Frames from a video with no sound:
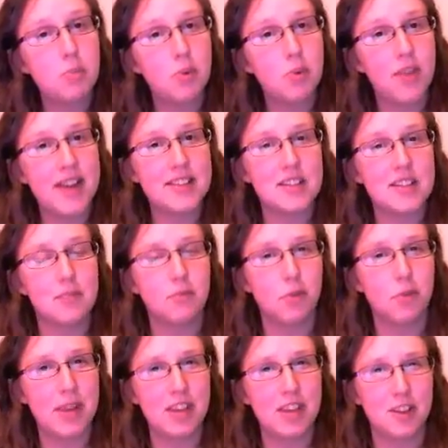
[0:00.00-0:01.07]
prevents them
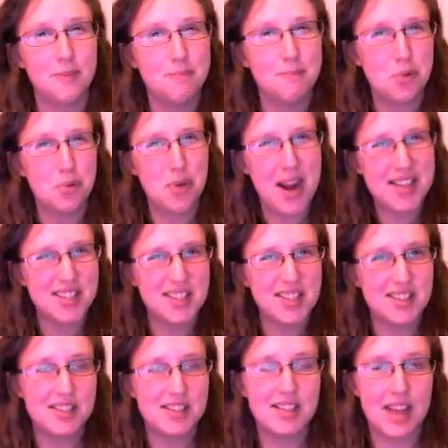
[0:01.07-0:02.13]
from being
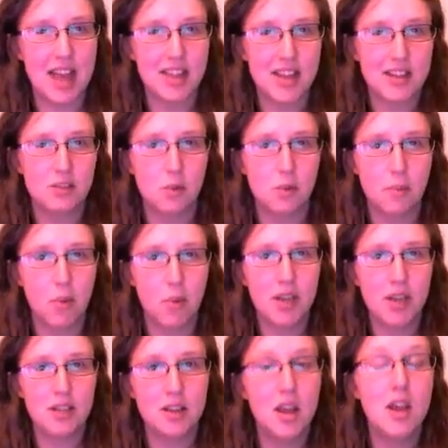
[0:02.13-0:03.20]
compressed together into a
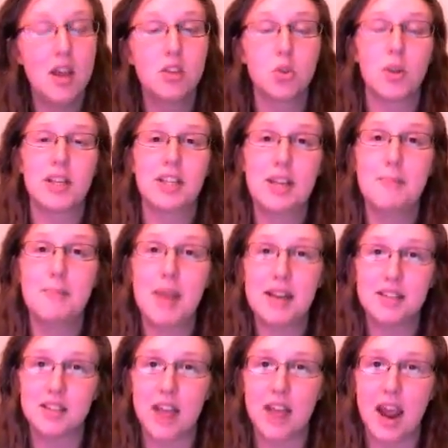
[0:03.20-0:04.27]
point, so it
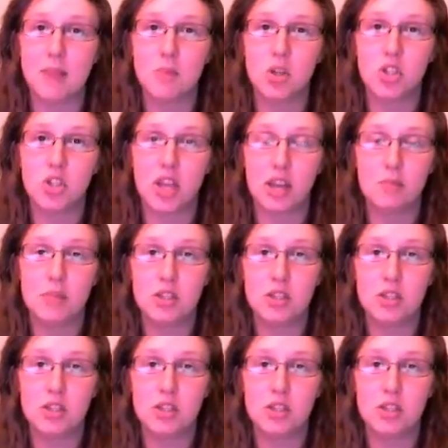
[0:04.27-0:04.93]
limits how much they can